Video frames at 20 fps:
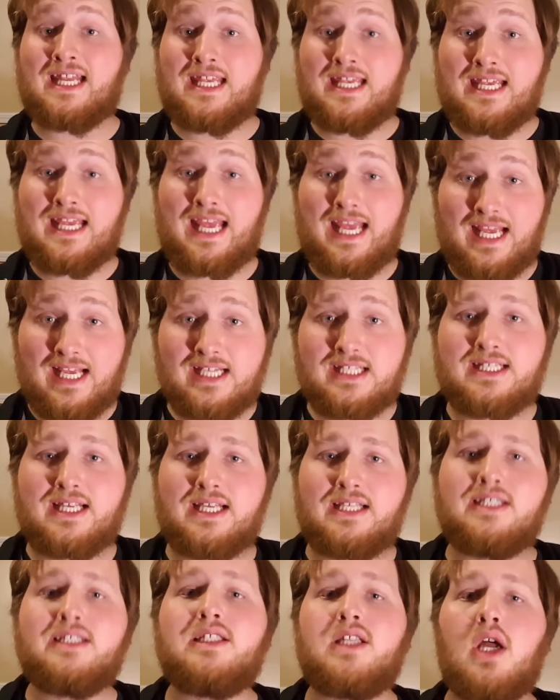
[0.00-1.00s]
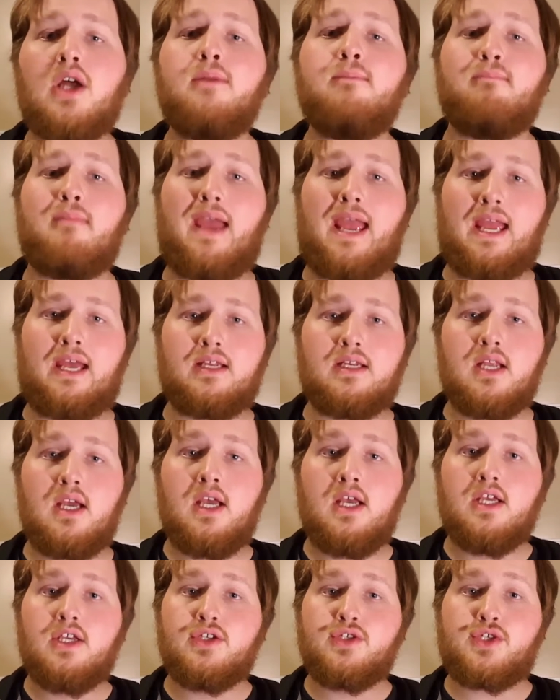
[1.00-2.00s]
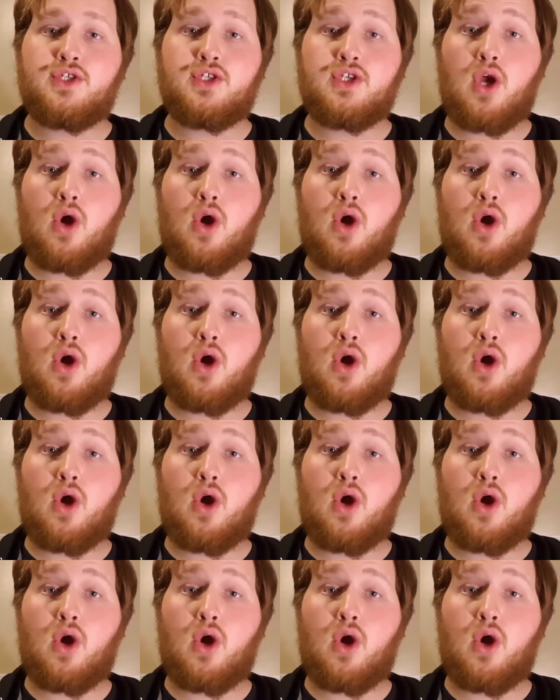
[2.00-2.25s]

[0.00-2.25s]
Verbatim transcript: is that he is a stuntman.